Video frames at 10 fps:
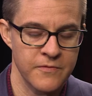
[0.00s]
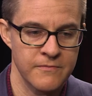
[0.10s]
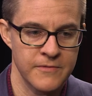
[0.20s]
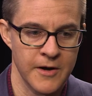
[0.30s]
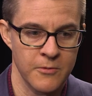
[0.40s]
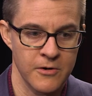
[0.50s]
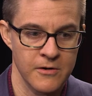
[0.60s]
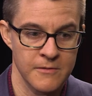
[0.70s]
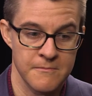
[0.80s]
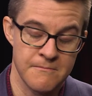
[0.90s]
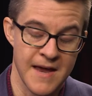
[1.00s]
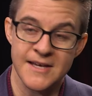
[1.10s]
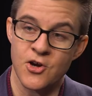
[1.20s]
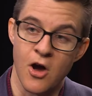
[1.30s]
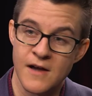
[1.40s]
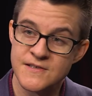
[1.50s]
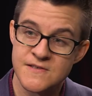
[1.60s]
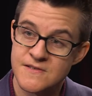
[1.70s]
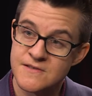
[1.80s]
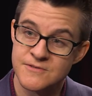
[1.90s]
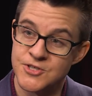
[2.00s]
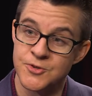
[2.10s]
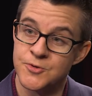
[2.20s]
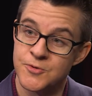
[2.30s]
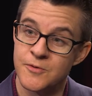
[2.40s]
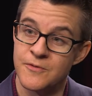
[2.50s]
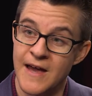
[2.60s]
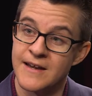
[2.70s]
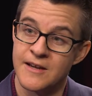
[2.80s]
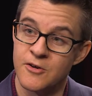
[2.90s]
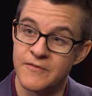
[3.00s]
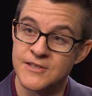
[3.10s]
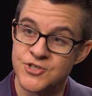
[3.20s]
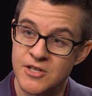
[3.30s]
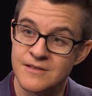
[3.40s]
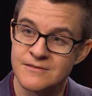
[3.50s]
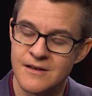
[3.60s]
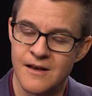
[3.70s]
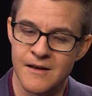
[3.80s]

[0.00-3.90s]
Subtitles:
there were many costs to that intervention